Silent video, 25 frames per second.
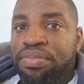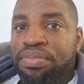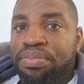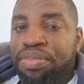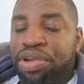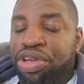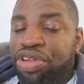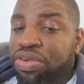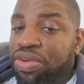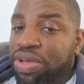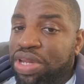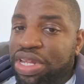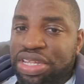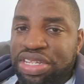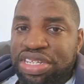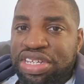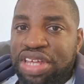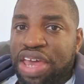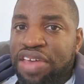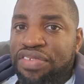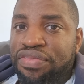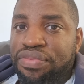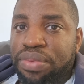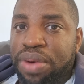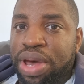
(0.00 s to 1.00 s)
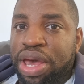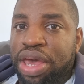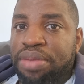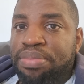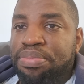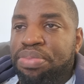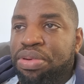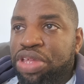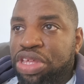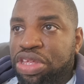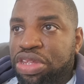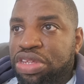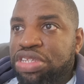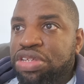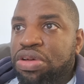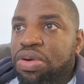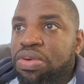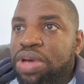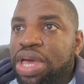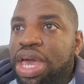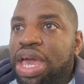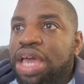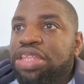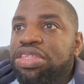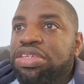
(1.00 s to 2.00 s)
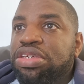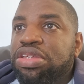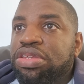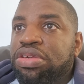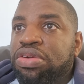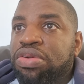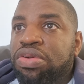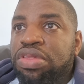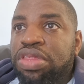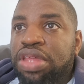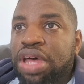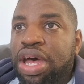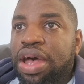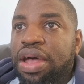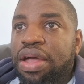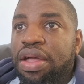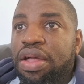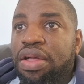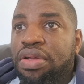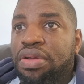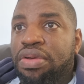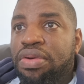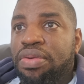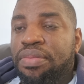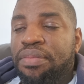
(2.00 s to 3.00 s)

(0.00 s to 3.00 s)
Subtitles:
but do it in a safe way. But it's okay to do that.